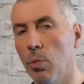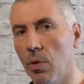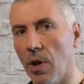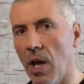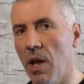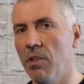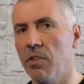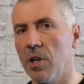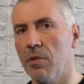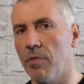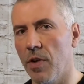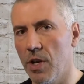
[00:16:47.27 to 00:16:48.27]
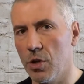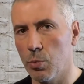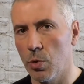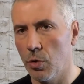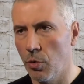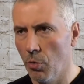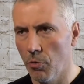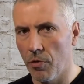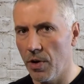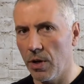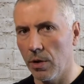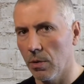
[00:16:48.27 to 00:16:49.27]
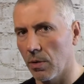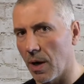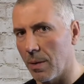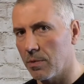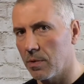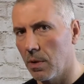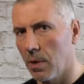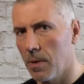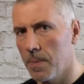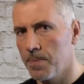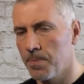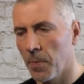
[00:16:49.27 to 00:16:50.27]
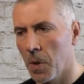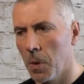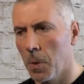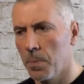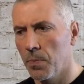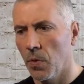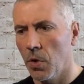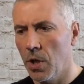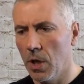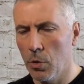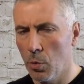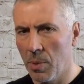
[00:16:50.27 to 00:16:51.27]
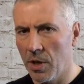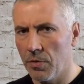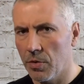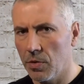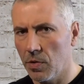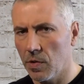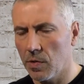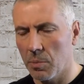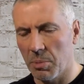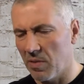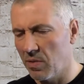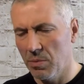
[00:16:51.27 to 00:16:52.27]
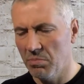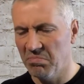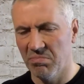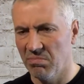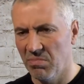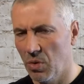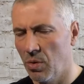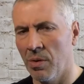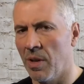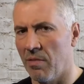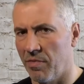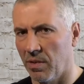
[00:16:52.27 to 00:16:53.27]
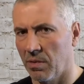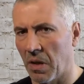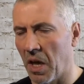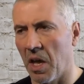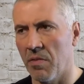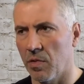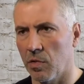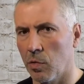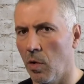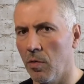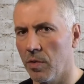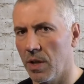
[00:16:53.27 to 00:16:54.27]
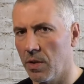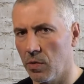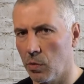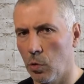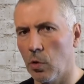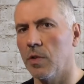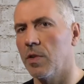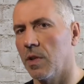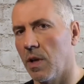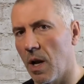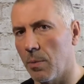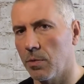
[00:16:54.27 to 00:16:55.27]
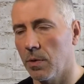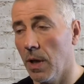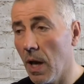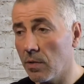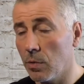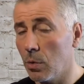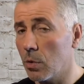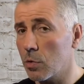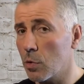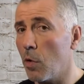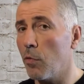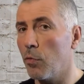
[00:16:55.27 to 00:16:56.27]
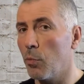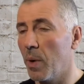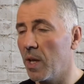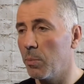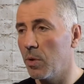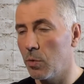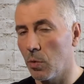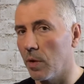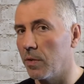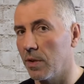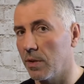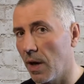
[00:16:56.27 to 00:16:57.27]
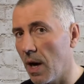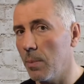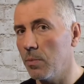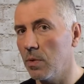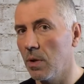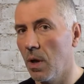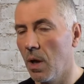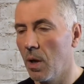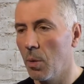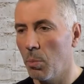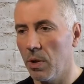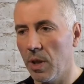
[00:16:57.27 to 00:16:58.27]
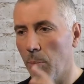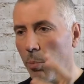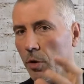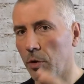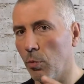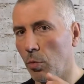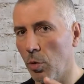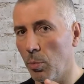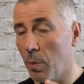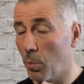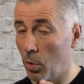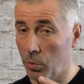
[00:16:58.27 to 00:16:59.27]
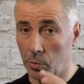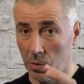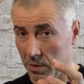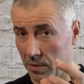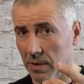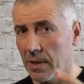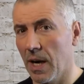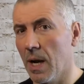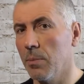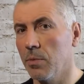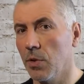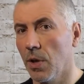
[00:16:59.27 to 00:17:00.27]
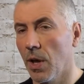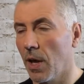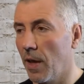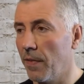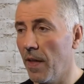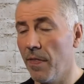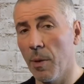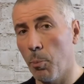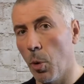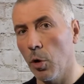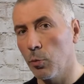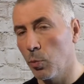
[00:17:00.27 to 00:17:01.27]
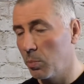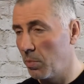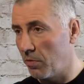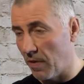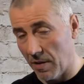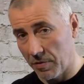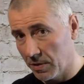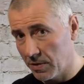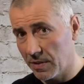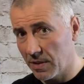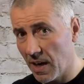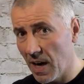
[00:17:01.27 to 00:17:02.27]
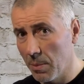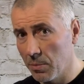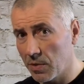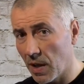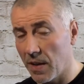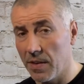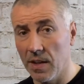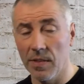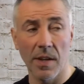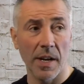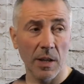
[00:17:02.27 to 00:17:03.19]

you will easily finish with 2-3 kilograms. Here you might resist. I said, Pavlin, you know nothing. I have a stove that is 200 grams. Yes, your stove might be 200 grams, but the bottle will be more 200 grams, and then the pot will be 500 grams, and then the